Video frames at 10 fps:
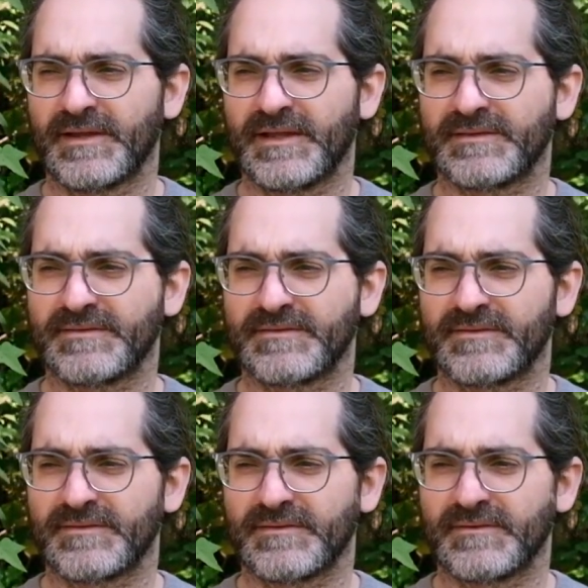And
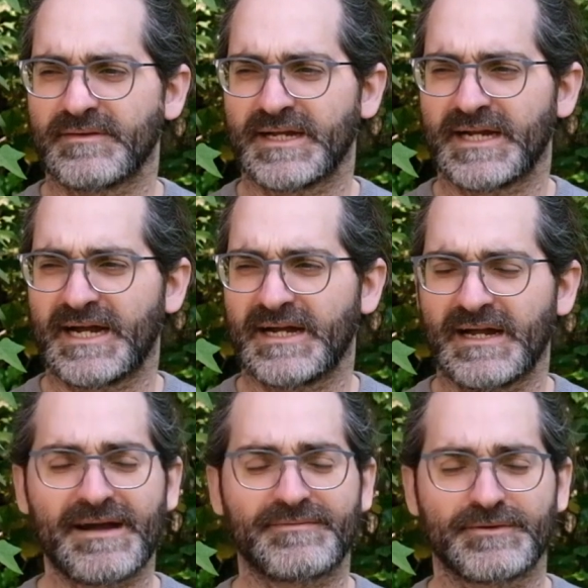
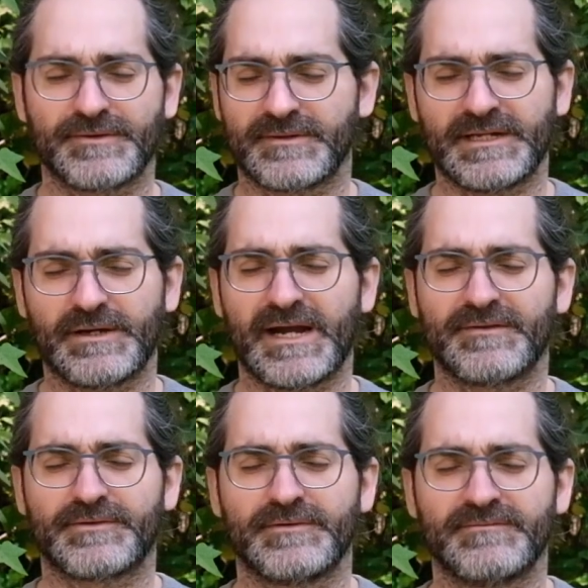
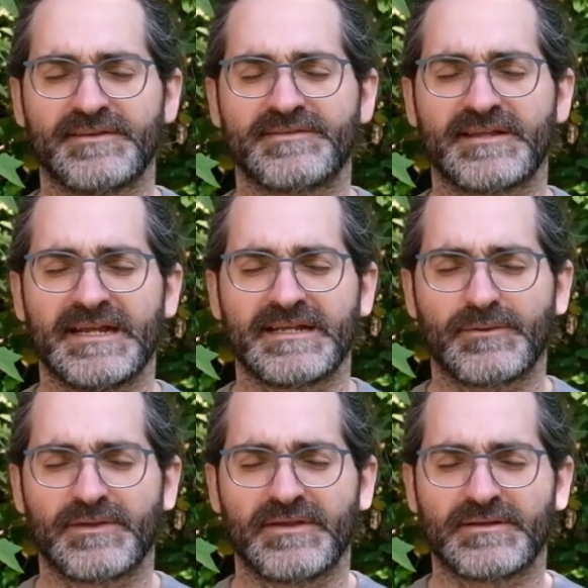after investigating
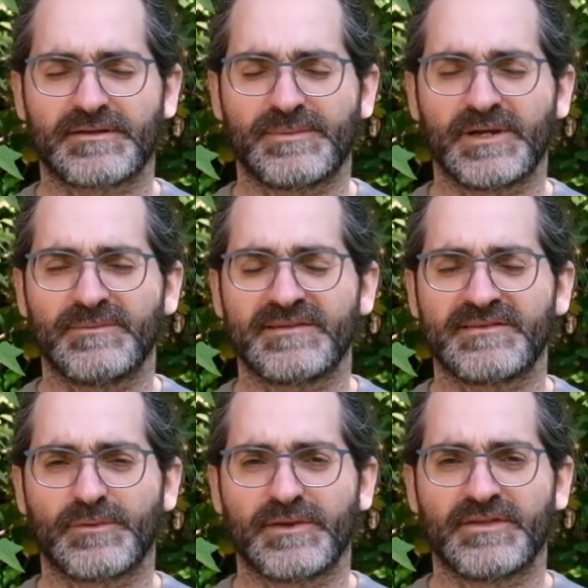with it,
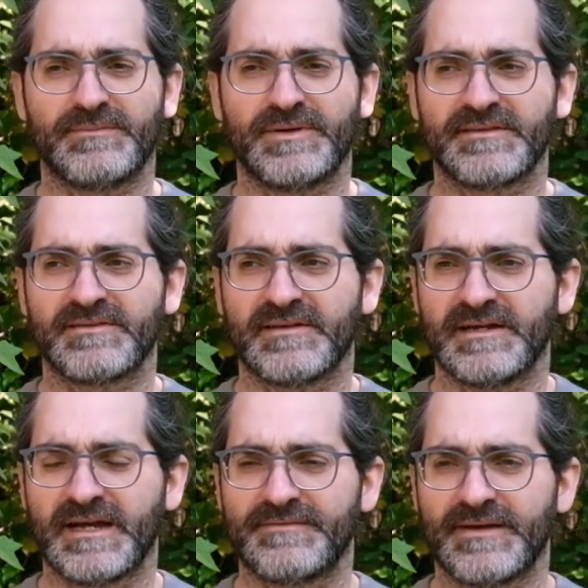experimenting with it a bit,
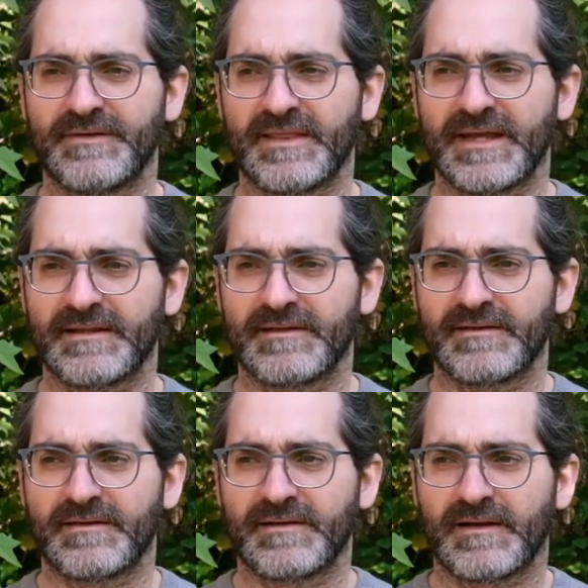I found that
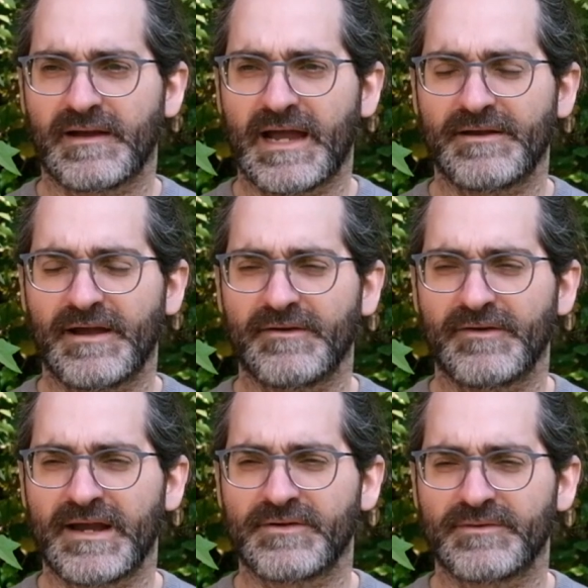I
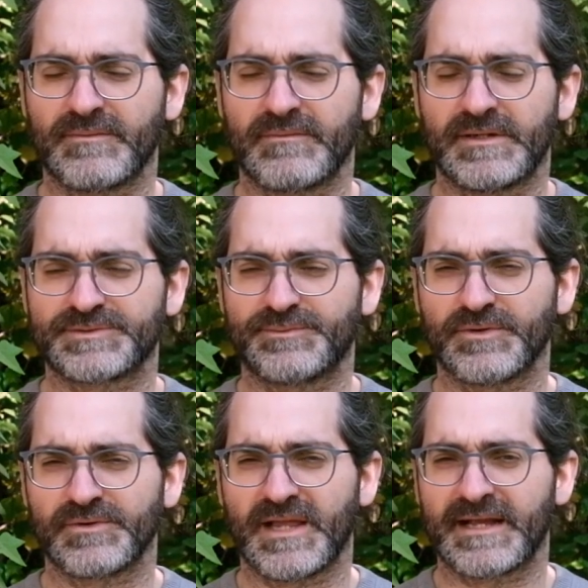rather much
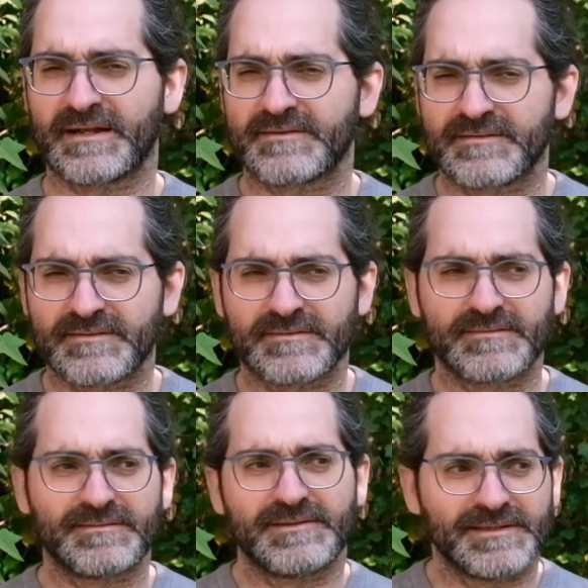more liked
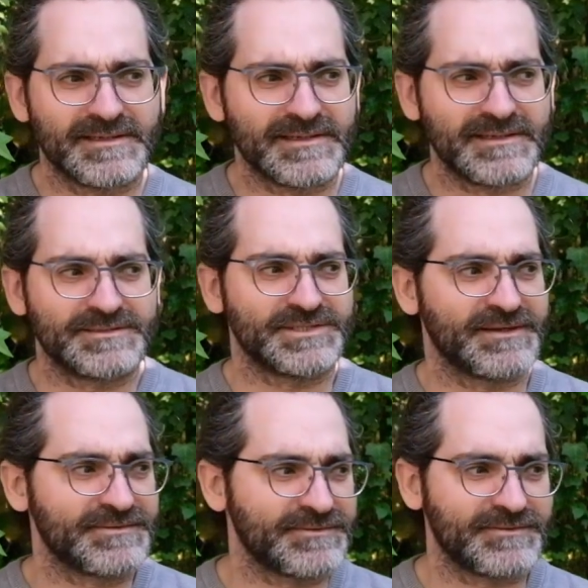
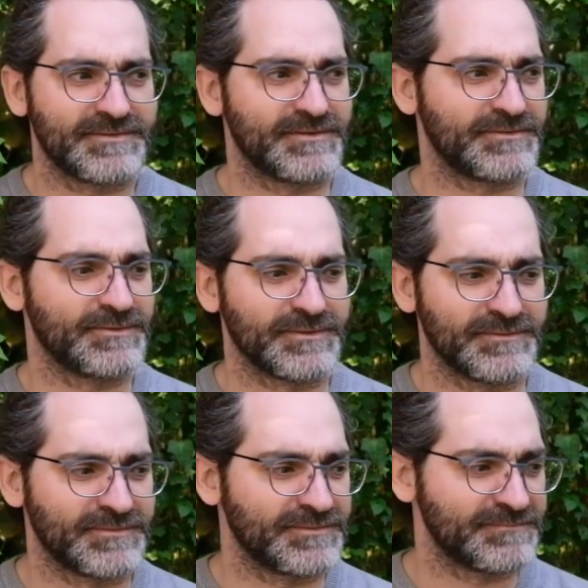just the sort of